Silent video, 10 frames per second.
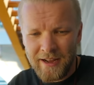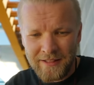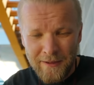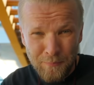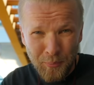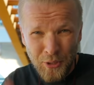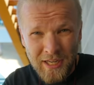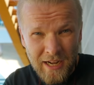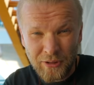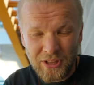and then put
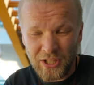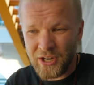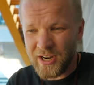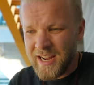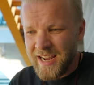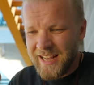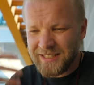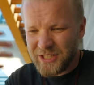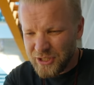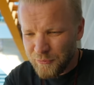it out there, and
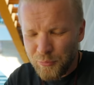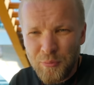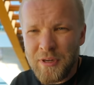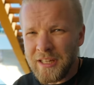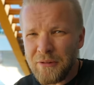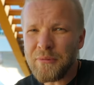it's just really,